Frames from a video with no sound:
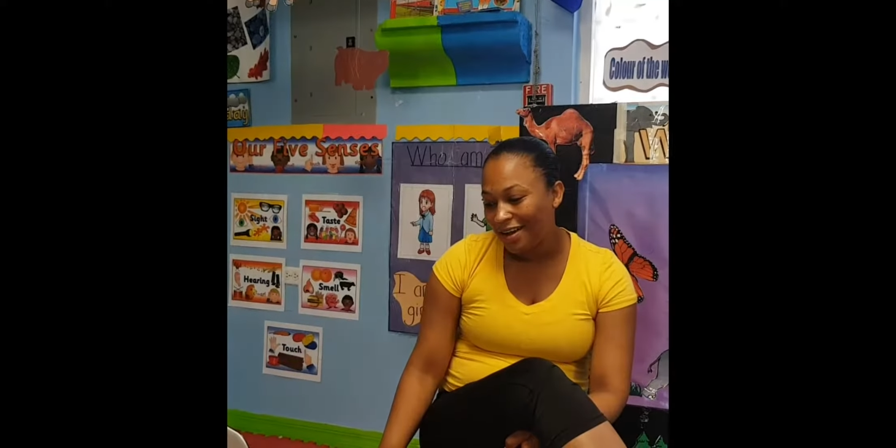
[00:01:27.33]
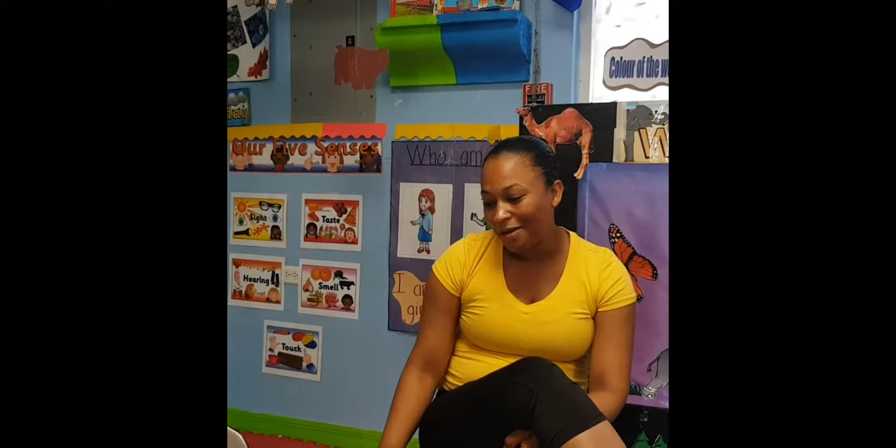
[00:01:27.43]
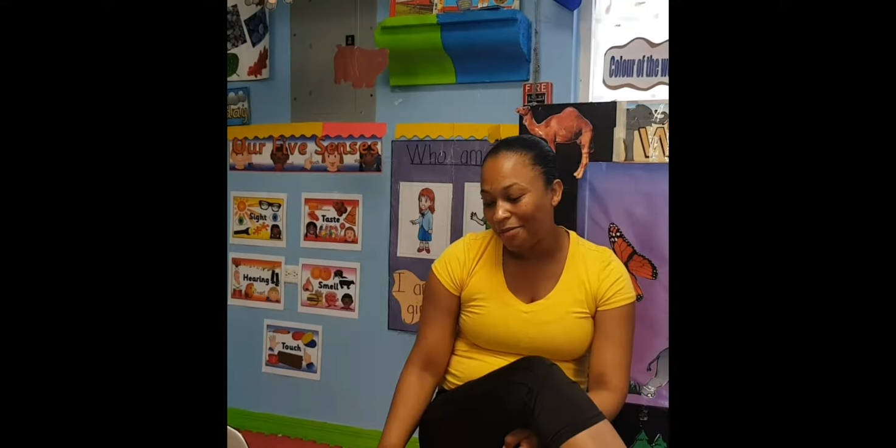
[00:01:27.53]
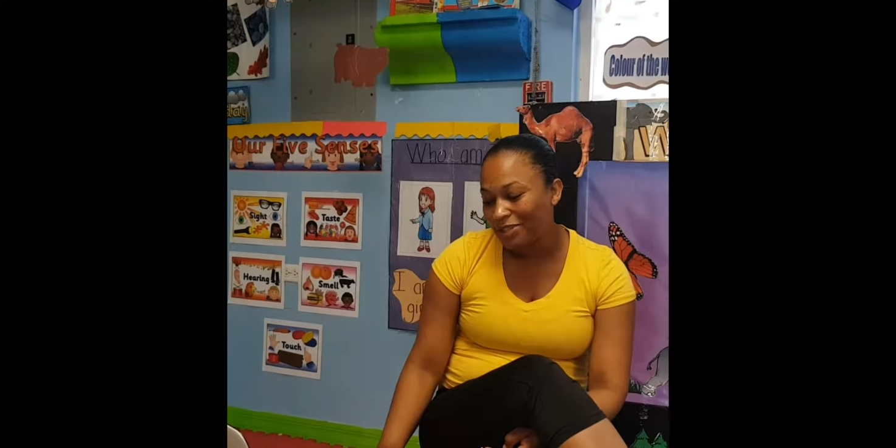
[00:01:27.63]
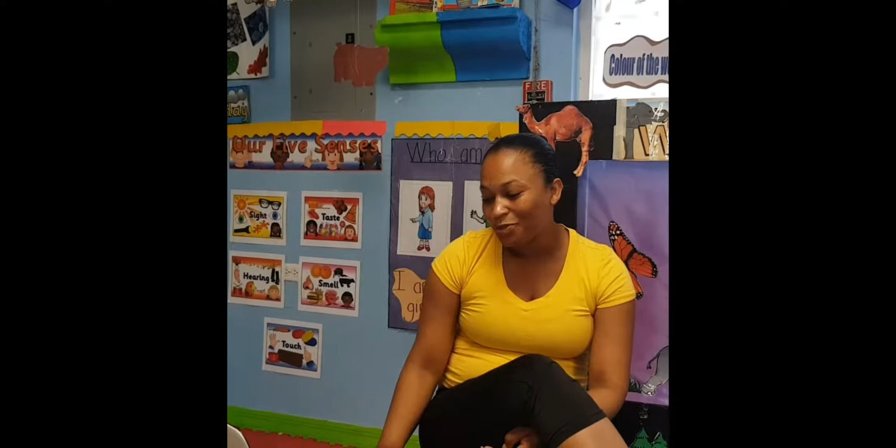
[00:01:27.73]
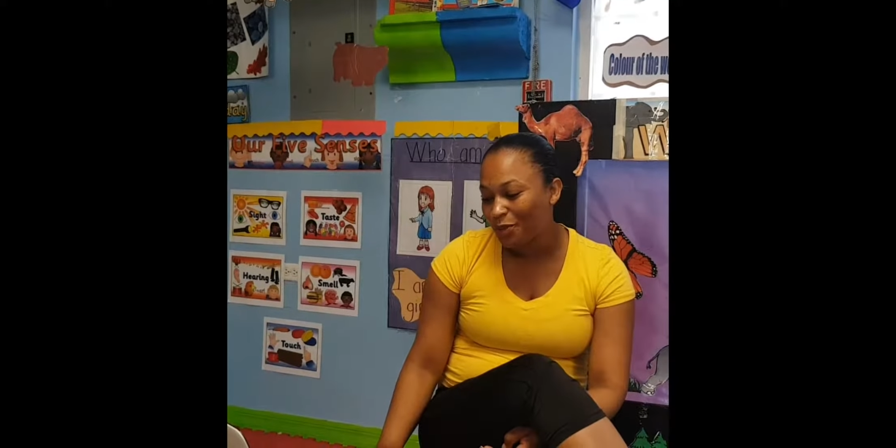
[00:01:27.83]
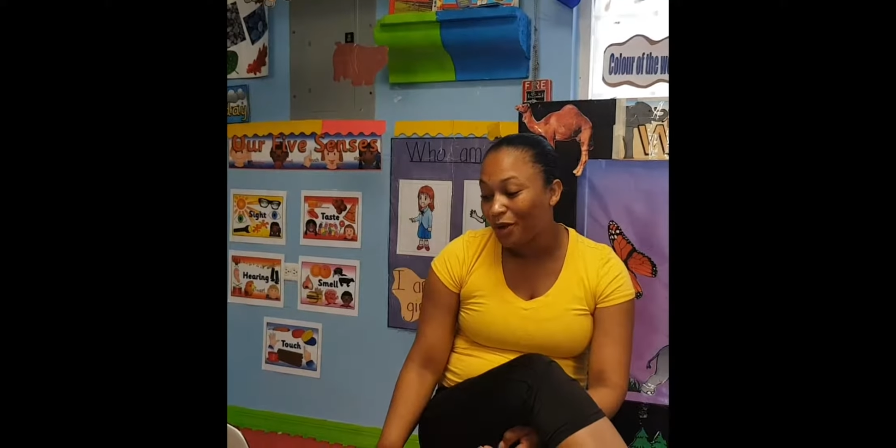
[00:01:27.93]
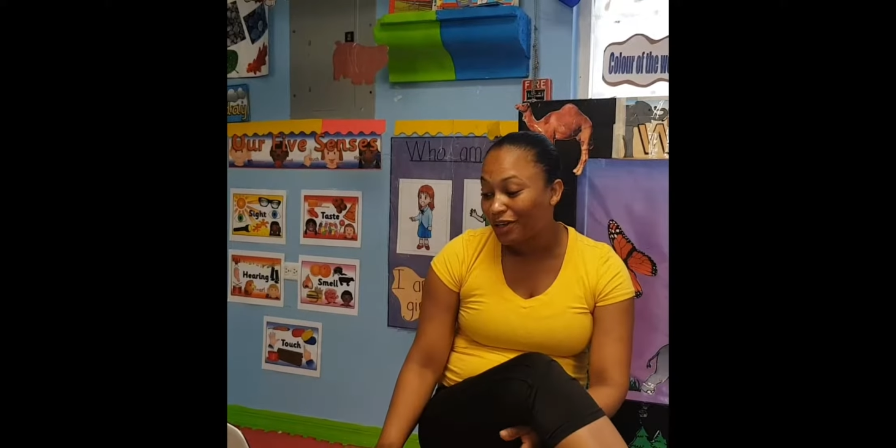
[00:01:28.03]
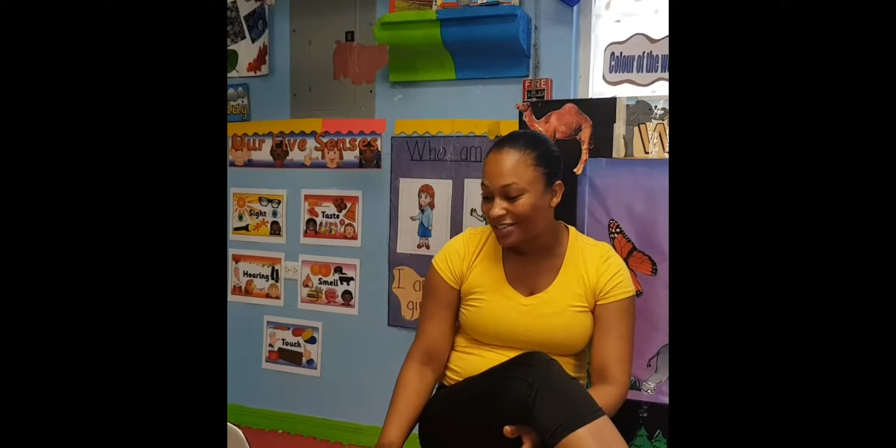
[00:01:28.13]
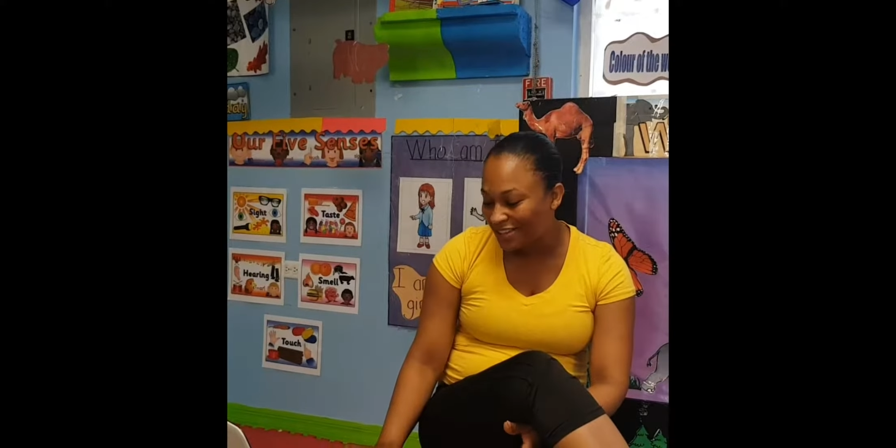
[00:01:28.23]

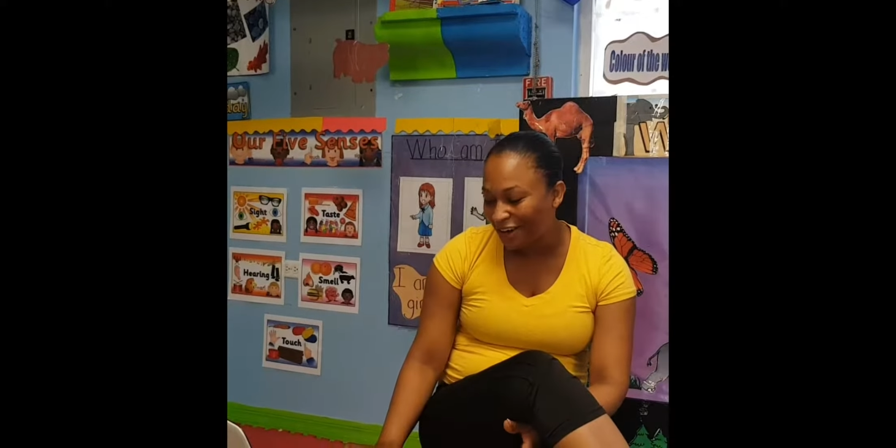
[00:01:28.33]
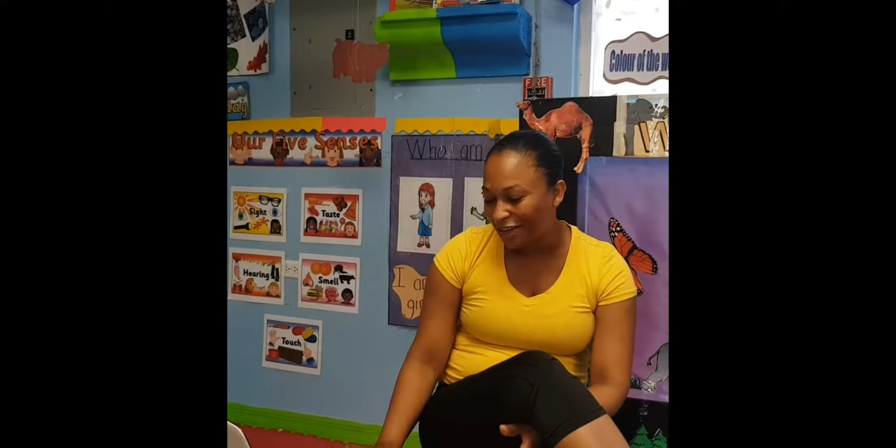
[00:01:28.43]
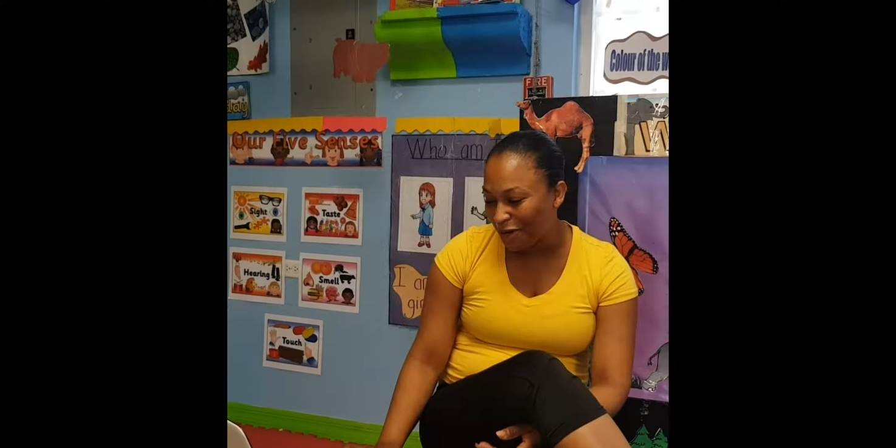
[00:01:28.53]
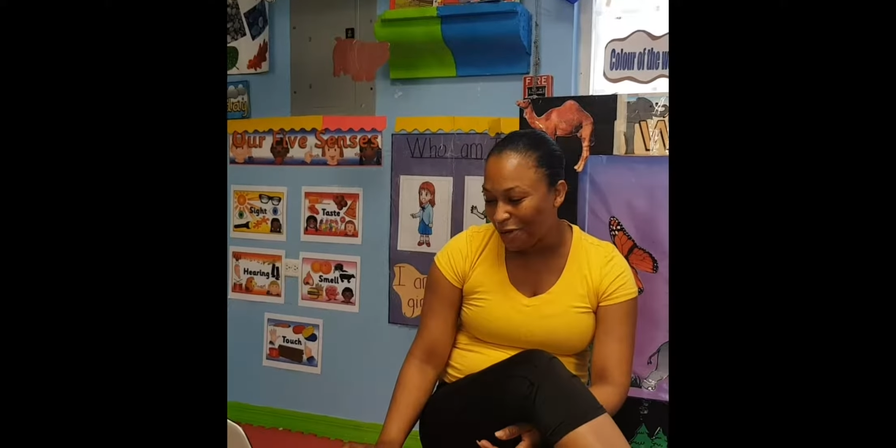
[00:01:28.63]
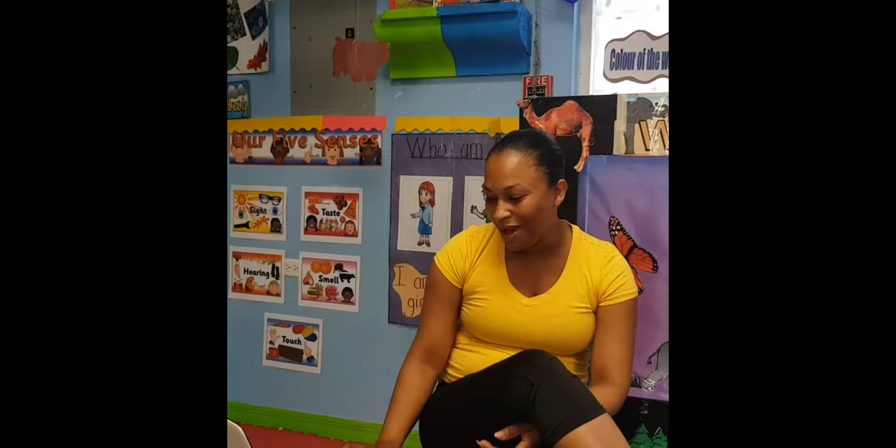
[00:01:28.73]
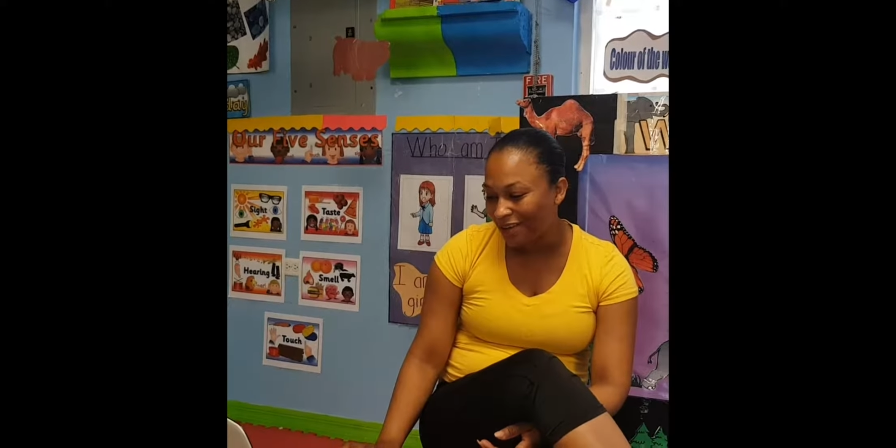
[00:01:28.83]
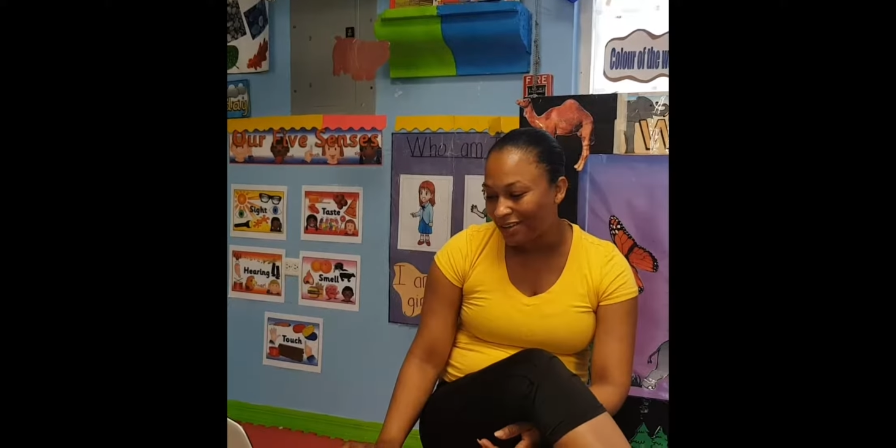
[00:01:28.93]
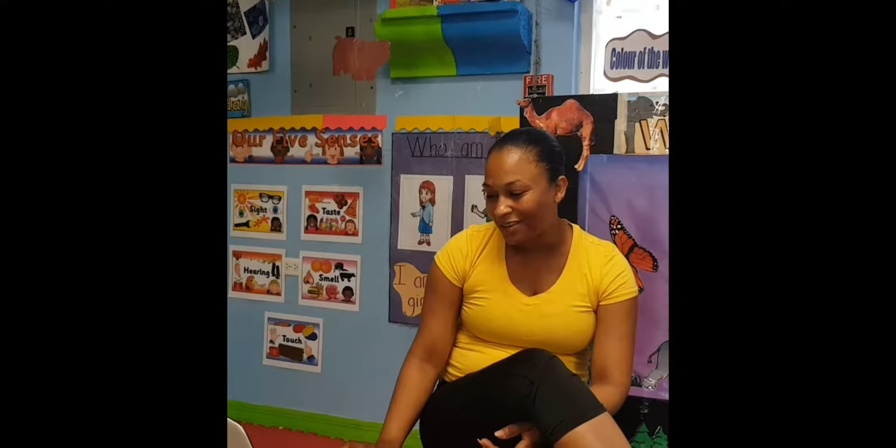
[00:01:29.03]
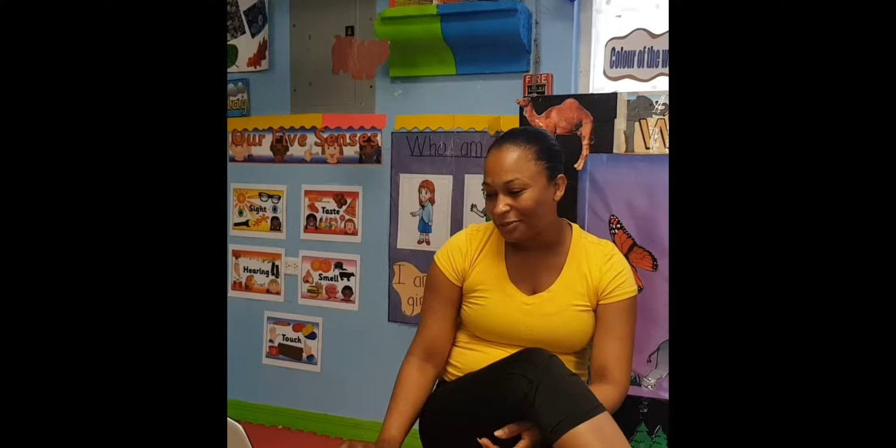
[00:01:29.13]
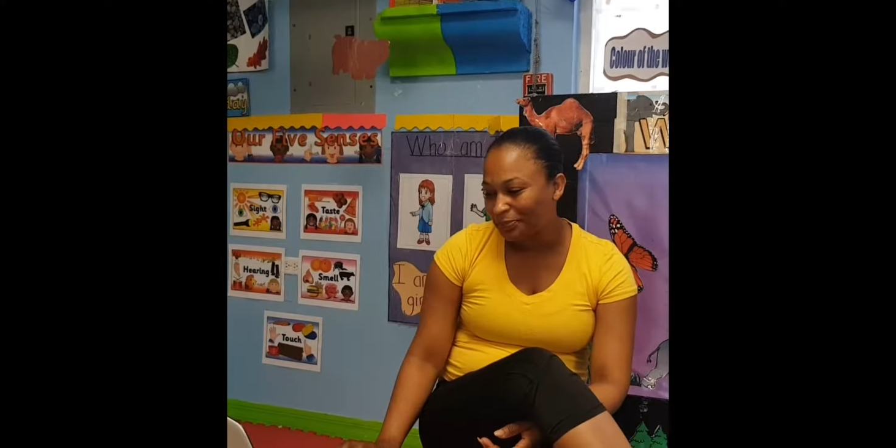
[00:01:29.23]
going to start now,
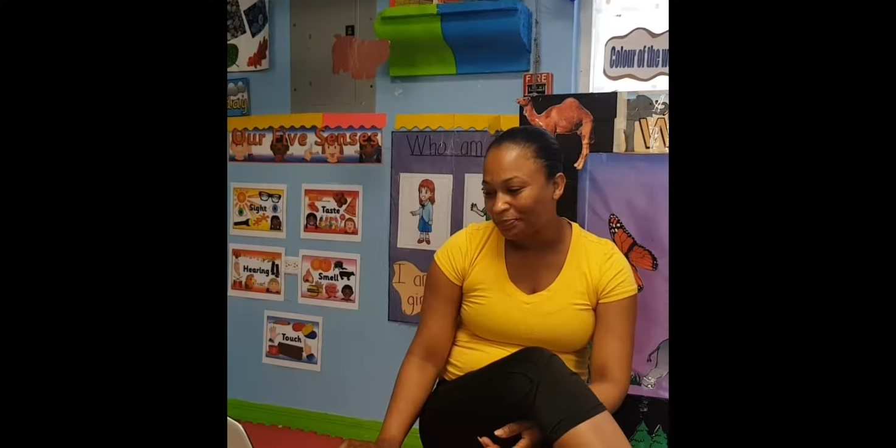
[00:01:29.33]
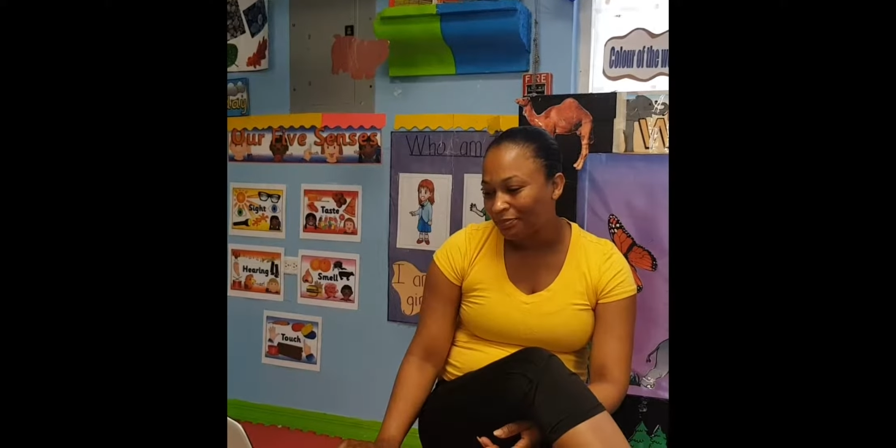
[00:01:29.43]
and